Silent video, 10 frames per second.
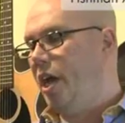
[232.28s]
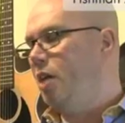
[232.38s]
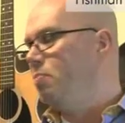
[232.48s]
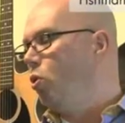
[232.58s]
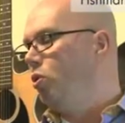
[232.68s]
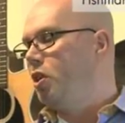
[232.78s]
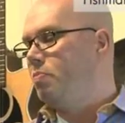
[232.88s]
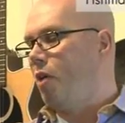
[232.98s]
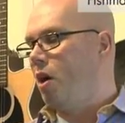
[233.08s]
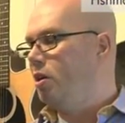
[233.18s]
and a
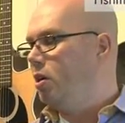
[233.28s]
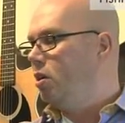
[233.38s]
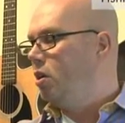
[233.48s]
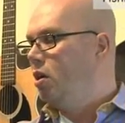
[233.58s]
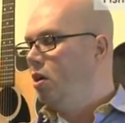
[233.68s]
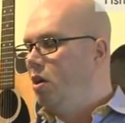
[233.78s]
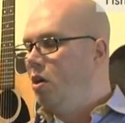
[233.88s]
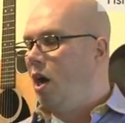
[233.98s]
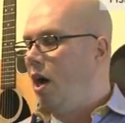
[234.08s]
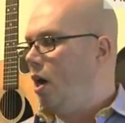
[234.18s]
molded part,
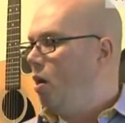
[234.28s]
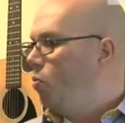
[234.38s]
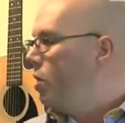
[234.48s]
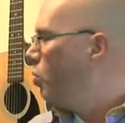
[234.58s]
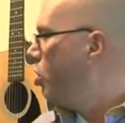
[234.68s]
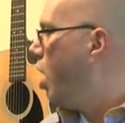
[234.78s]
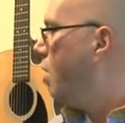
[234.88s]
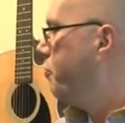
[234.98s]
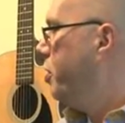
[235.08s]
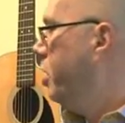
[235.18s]
we would
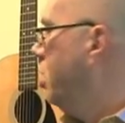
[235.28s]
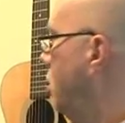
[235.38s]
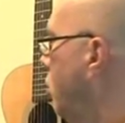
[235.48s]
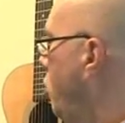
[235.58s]
often